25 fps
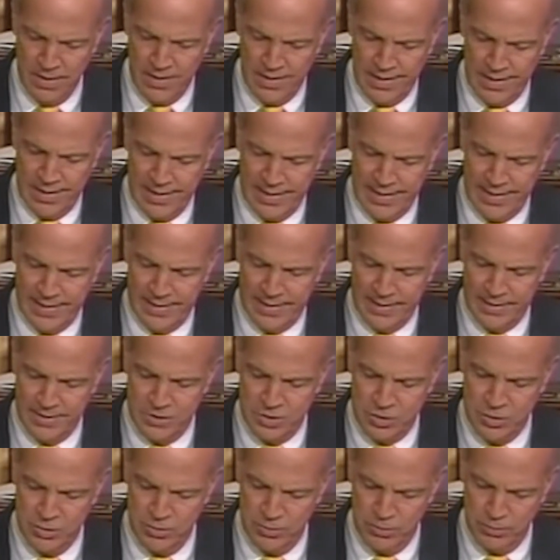
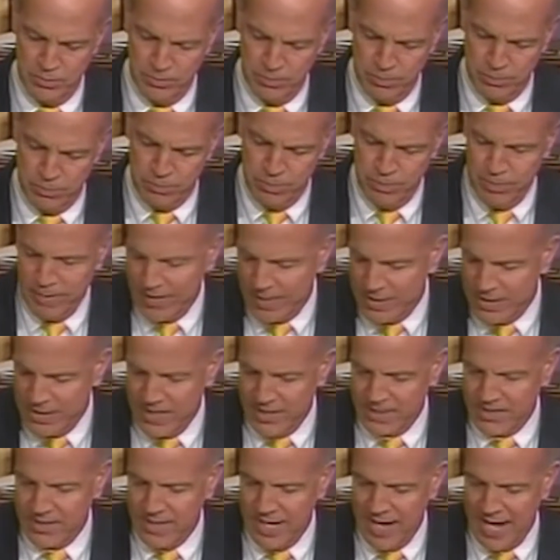to
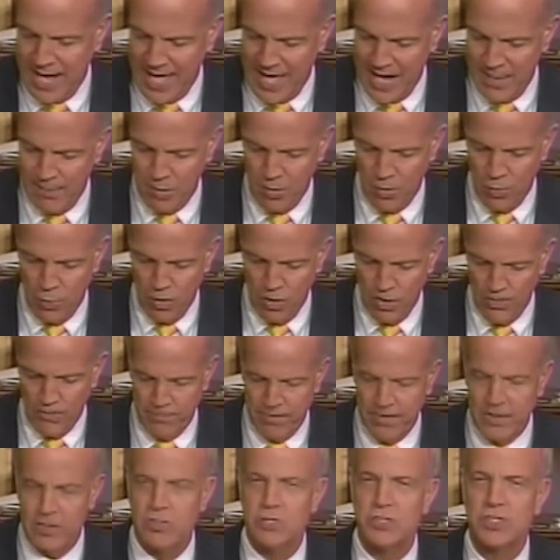conduct an animal
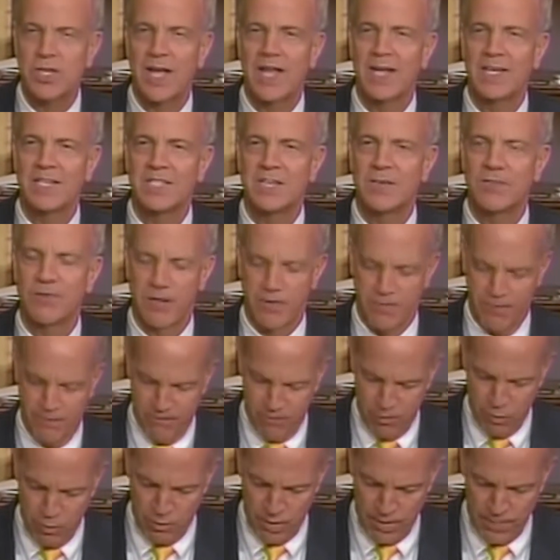welfare scientific
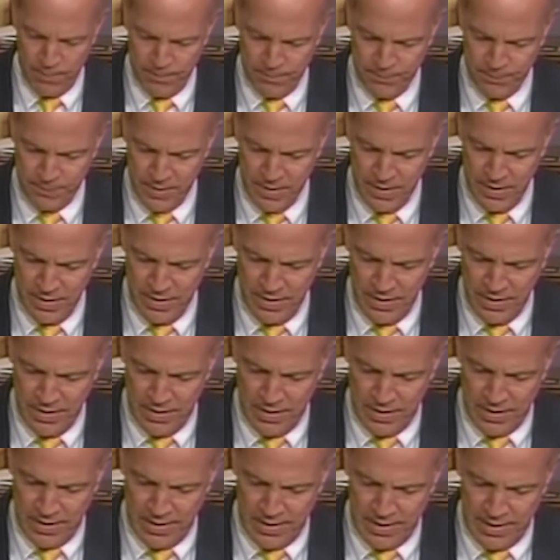forum.
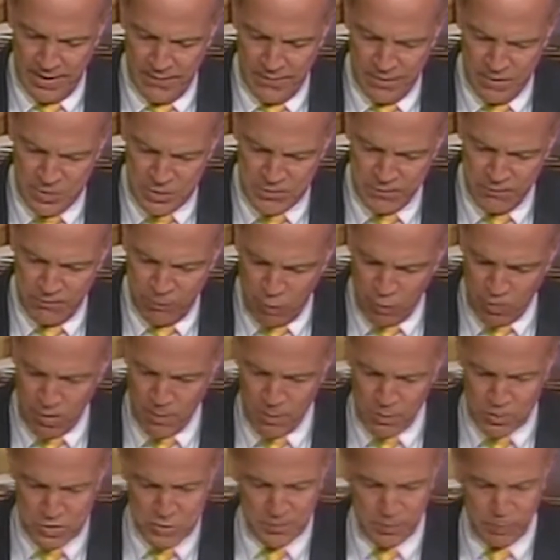This
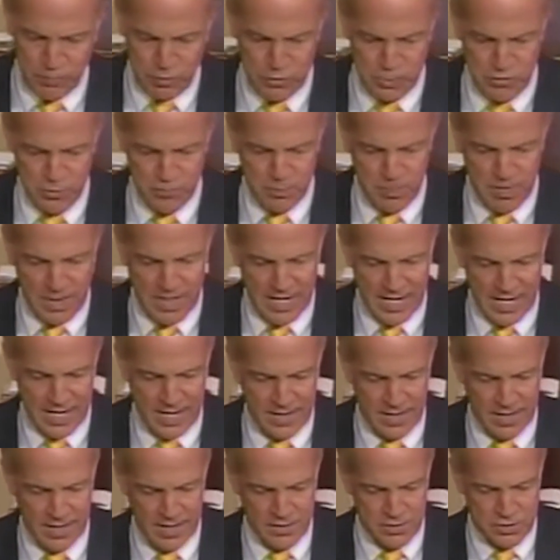forum was approved
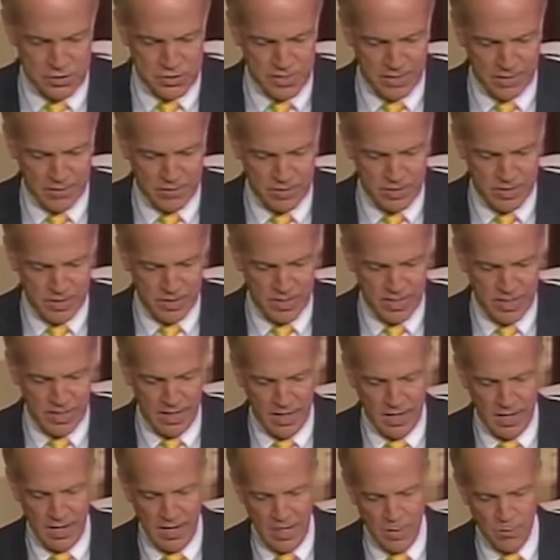by Undersecretary
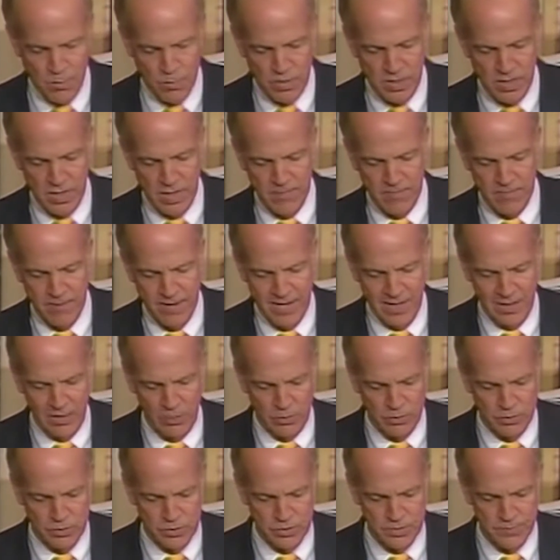Edward
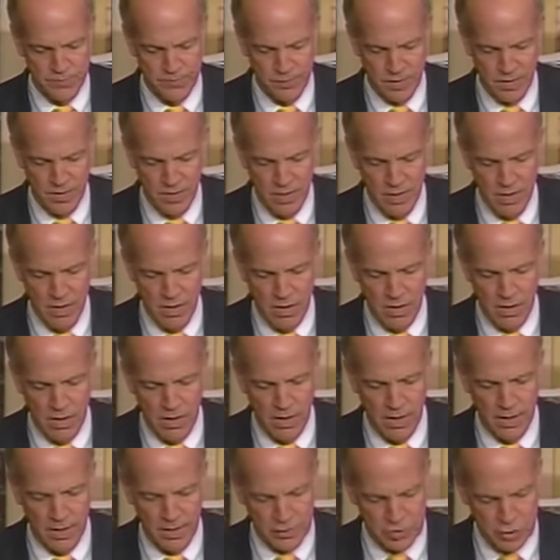Avelos
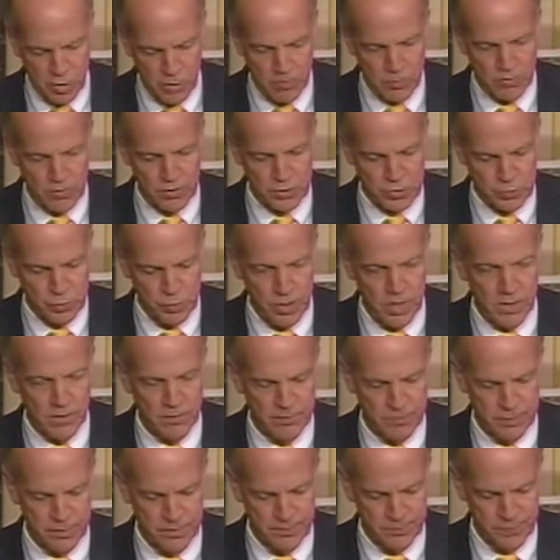on October the
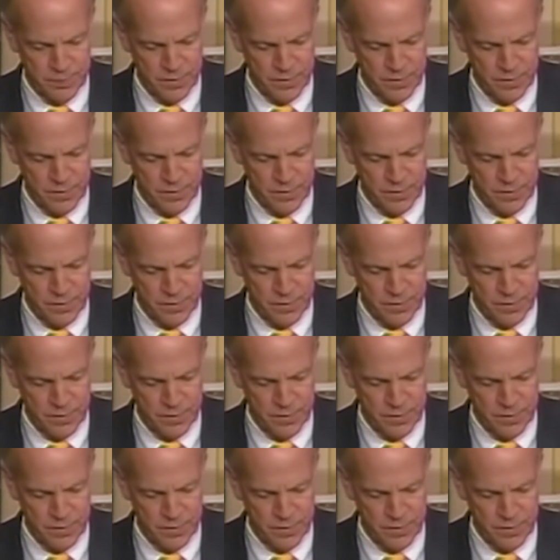12th.